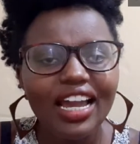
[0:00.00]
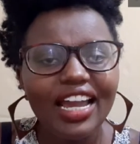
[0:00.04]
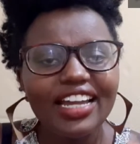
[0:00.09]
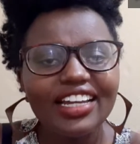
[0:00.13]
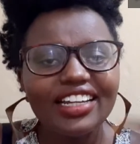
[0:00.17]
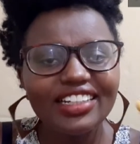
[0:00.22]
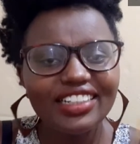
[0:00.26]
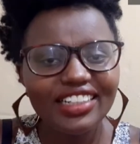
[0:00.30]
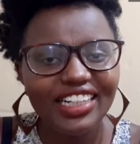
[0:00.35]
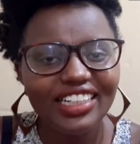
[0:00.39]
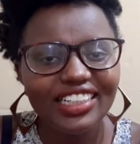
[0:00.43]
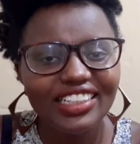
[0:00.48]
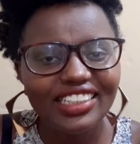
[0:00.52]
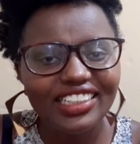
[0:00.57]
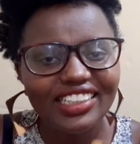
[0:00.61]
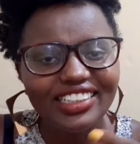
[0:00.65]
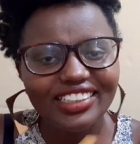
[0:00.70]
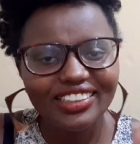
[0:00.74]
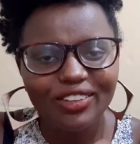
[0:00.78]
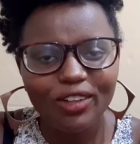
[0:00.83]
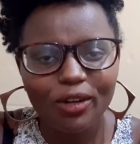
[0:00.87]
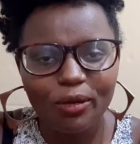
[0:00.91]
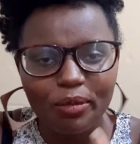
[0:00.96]
greatly
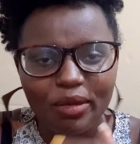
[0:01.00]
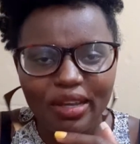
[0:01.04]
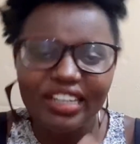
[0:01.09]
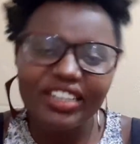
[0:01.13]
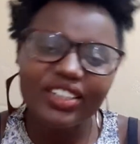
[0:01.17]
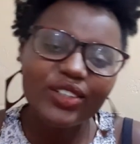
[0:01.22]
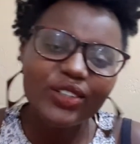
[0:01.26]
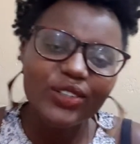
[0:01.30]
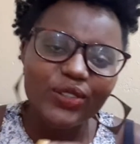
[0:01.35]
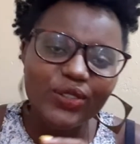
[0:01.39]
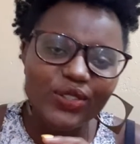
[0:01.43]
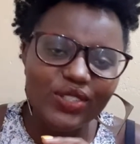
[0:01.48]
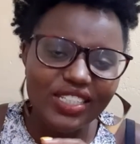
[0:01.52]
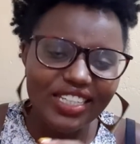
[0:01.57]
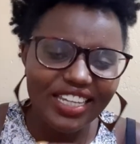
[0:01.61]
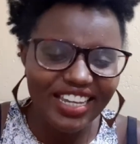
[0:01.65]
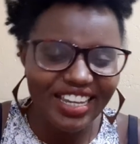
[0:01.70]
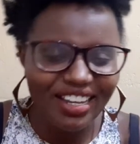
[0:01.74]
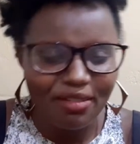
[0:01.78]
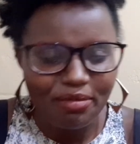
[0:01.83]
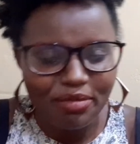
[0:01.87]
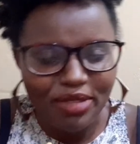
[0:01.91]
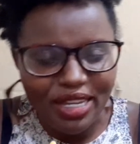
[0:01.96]
recommend you use
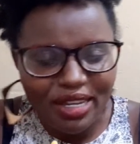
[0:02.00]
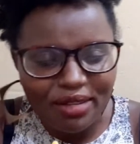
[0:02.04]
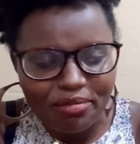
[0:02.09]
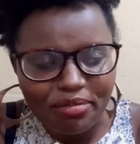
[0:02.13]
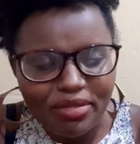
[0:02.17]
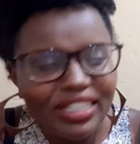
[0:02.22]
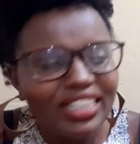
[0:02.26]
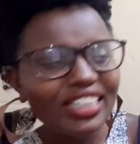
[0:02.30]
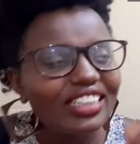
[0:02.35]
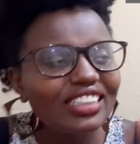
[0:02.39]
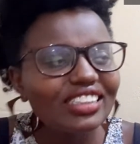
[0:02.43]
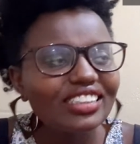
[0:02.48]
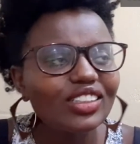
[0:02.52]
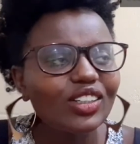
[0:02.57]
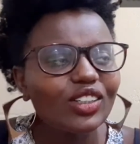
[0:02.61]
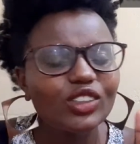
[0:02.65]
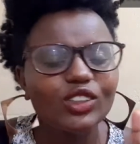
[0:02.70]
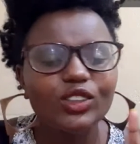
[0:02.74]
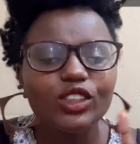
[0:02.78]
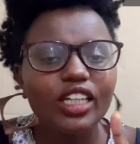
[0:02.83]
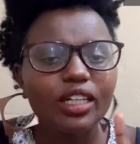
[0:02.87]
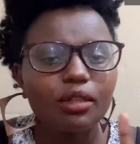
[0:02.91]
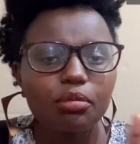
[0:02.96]
Airbnbs,
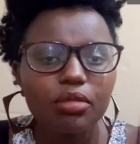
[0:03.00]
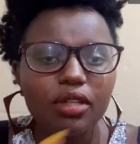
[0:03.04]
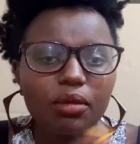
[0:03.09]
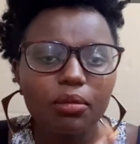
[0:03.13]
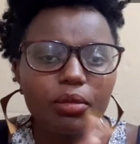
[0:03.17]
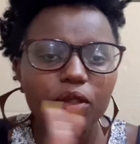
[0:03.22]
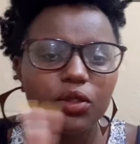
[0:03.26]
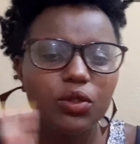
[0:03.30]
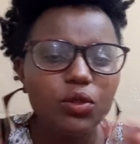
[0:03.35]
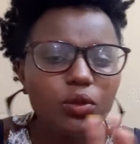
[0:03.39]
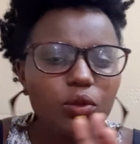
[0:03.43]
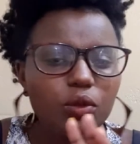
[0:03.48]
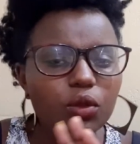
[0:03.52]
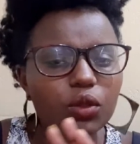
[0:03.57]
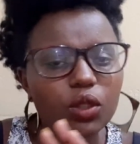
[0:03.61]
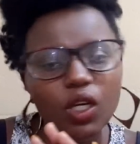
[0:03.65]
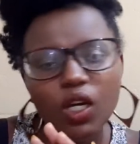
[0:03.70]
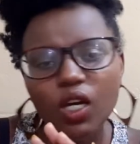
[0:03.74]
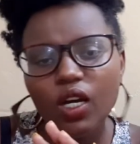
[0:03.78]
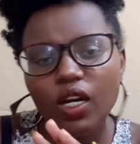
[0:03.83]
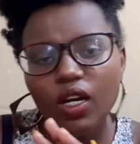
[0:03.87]
because you can be able to